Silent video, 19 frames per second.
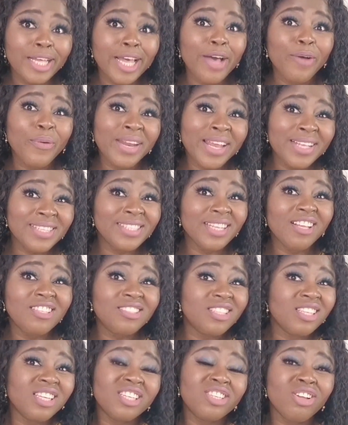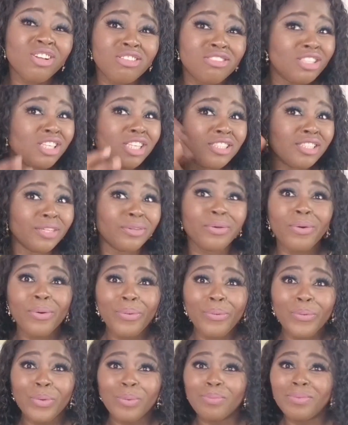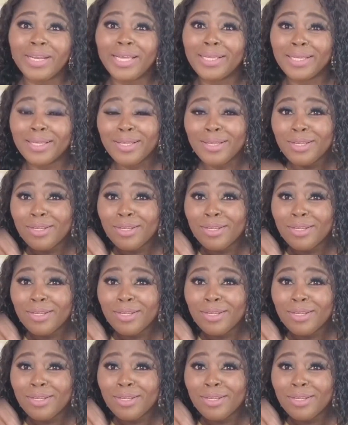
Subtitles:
When I say steal it, not steal it and go home like